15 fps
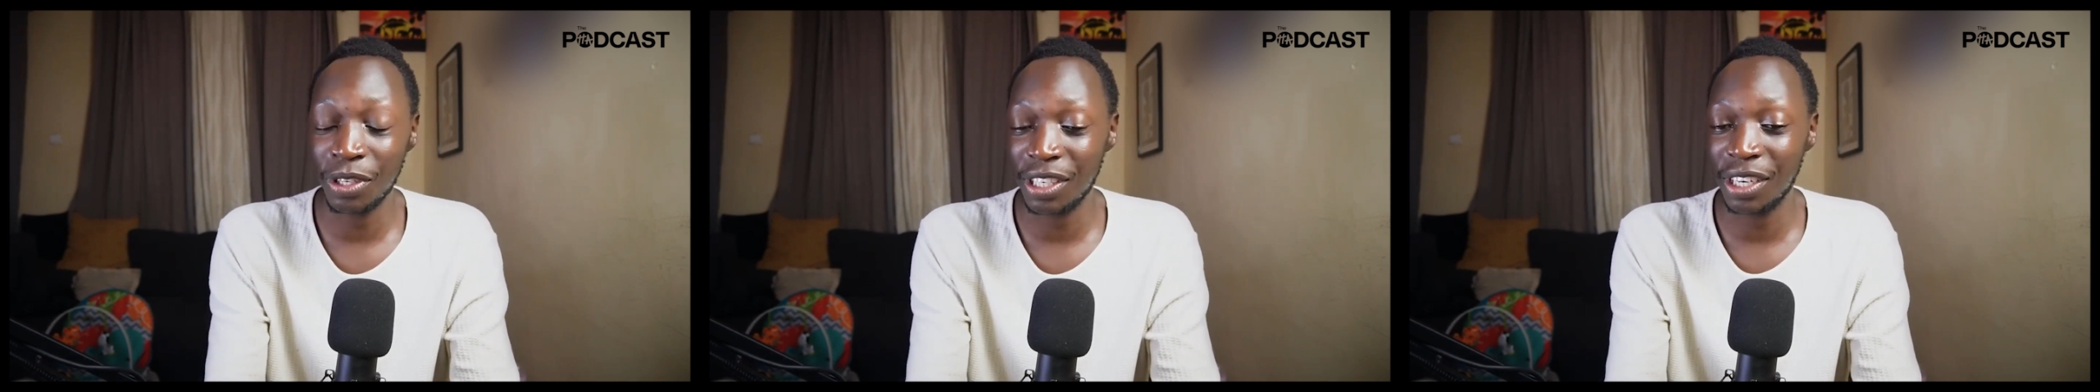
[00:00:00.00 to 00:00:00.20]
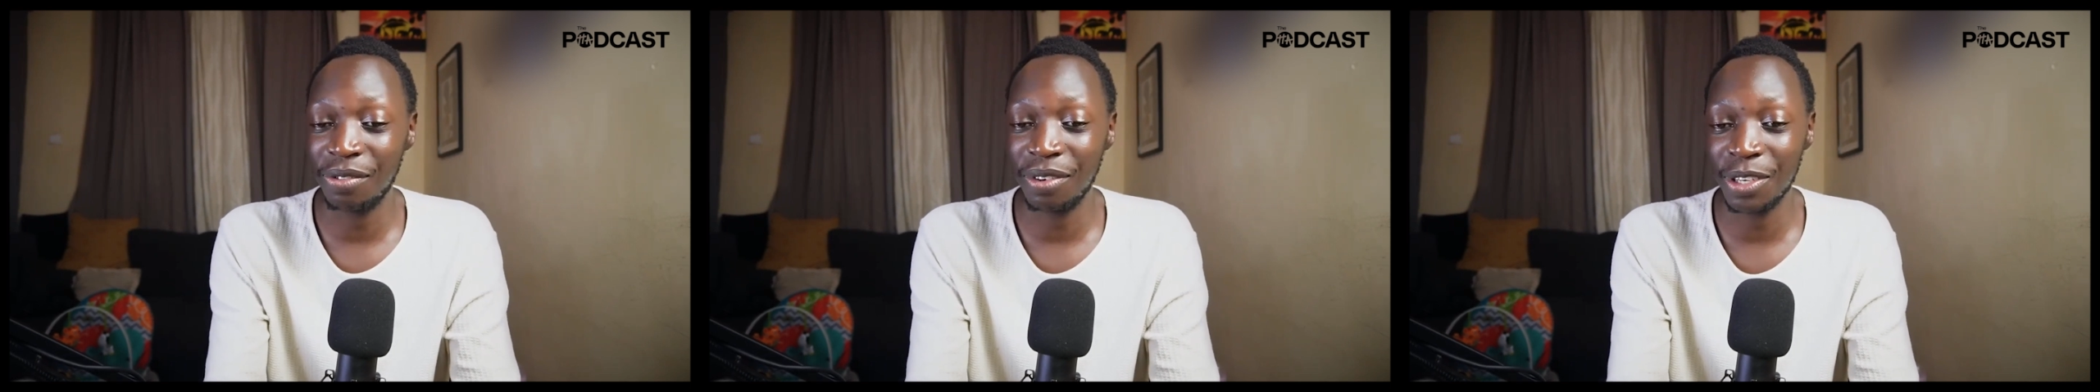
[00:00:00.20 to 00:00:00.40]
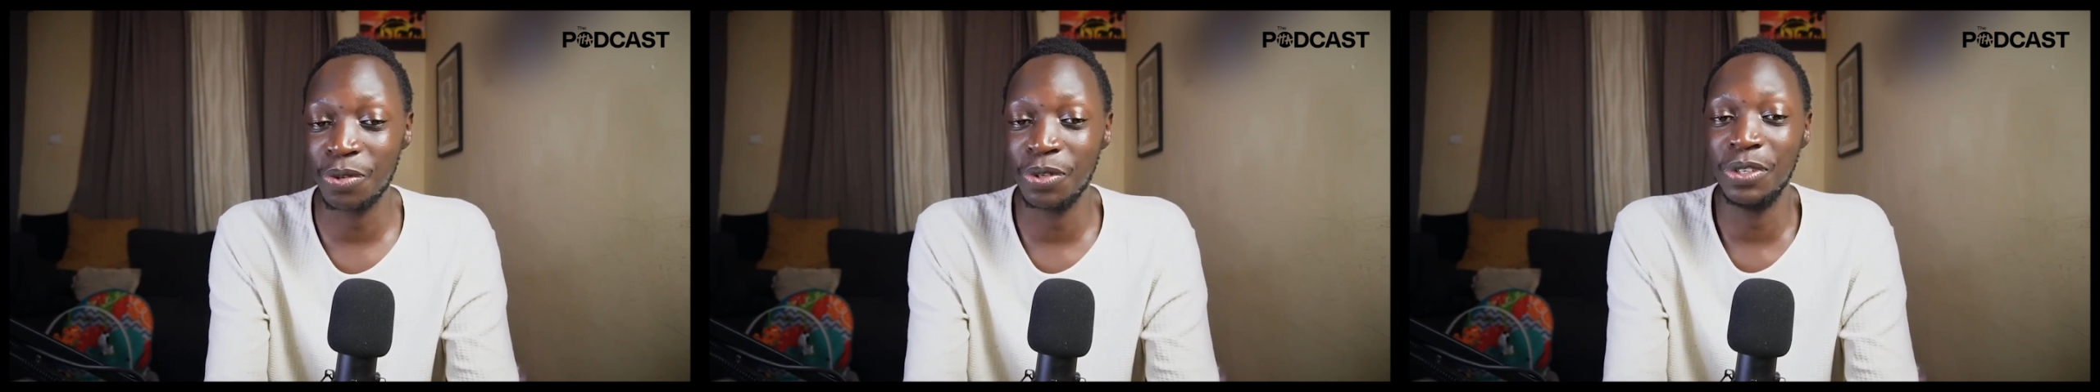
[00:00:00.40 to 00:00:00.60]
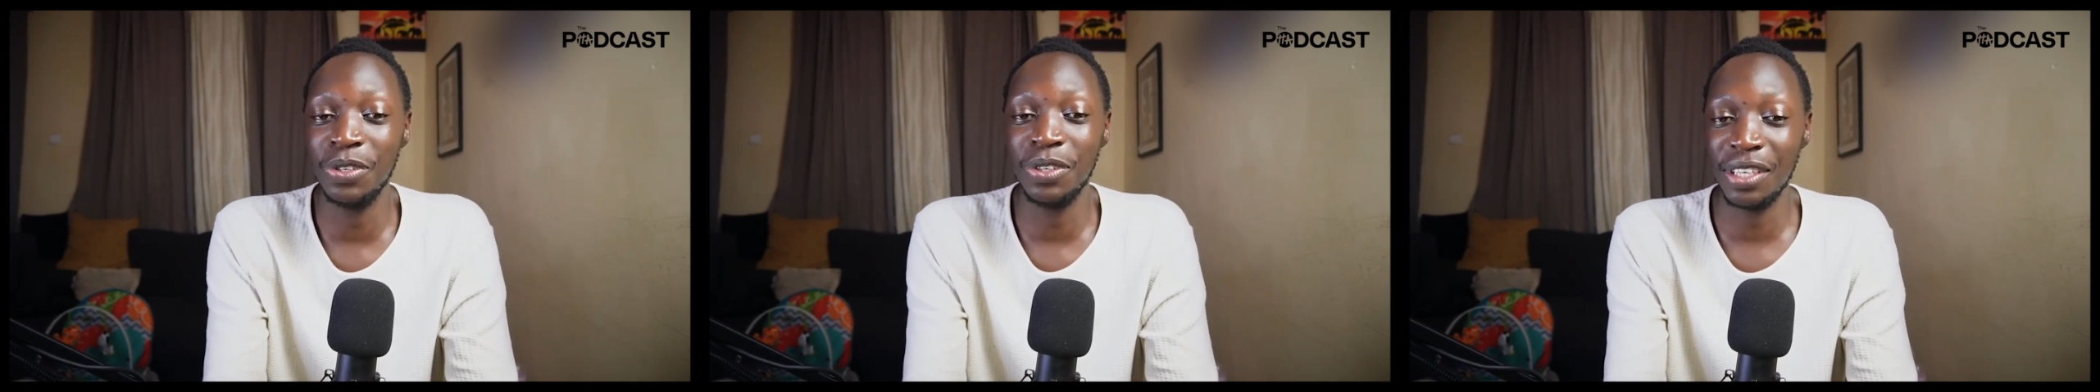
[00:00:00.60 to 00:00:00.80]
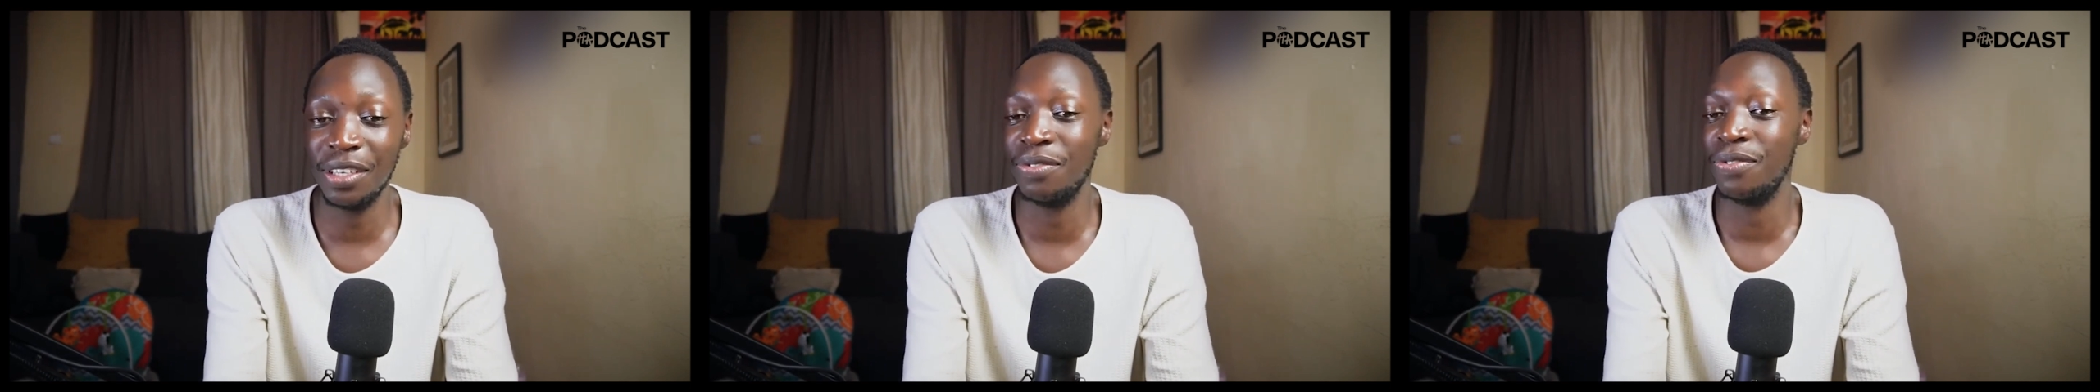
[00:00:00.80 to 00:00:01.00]
advice would you
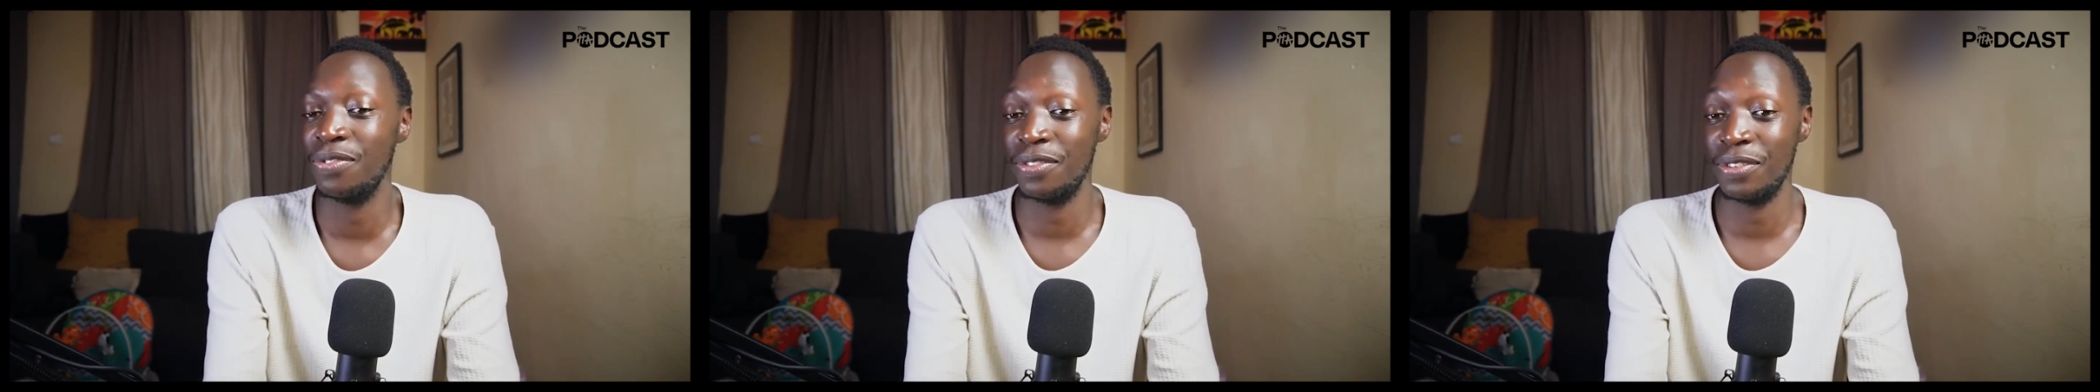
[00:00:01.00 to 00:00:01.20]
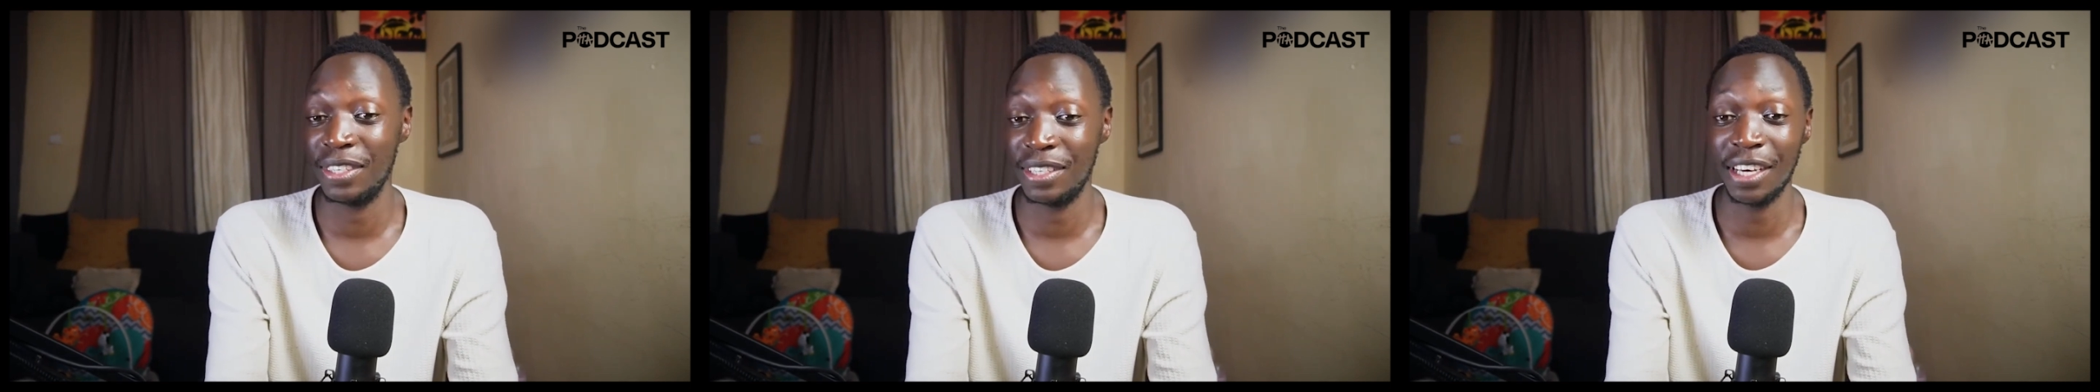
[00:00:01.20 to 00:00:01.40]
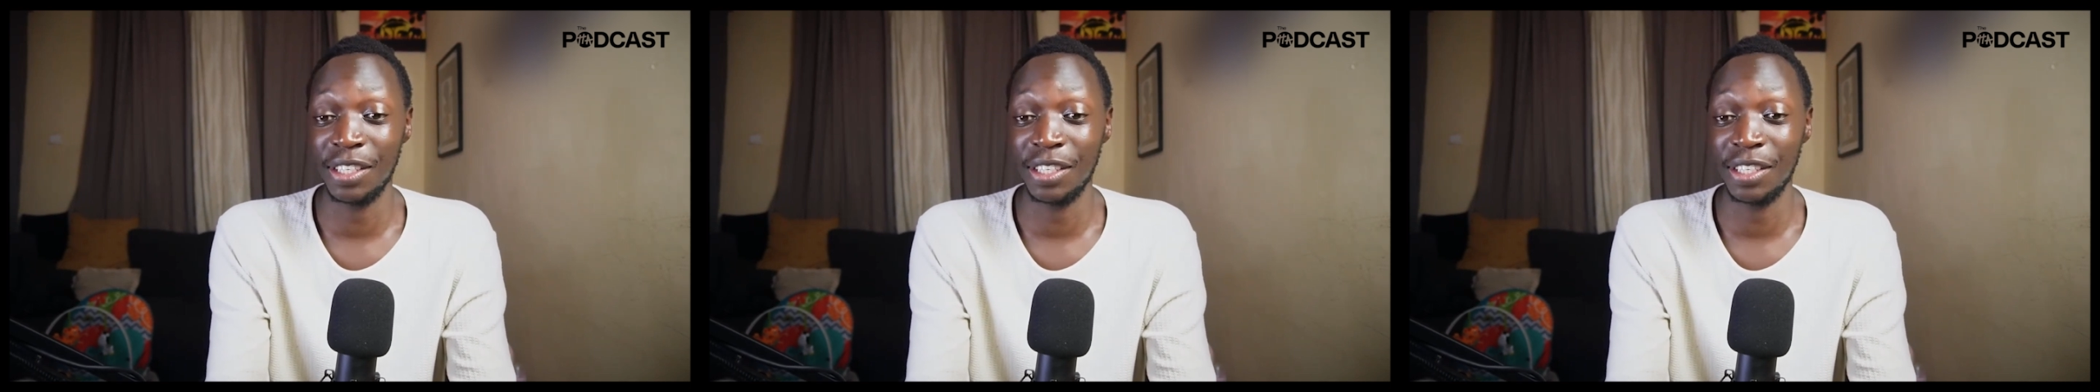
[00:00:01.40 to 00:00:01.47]
give such